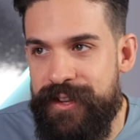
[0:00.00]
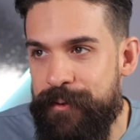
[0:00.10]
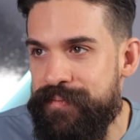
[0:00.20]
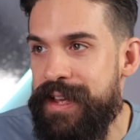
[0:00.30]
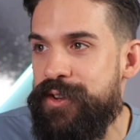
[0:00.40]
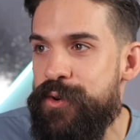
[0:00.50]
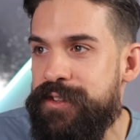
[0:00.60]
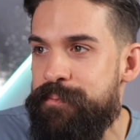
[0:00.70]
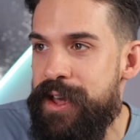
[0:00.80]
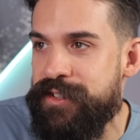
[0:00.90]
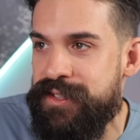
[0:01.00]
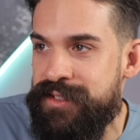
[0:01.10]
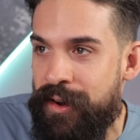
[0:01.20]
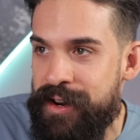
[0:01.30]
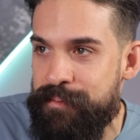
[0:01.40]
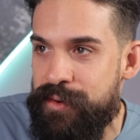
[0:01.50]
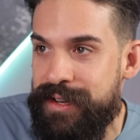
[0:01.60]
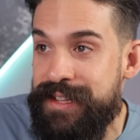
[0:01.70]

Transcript: So that's going to be our starting point.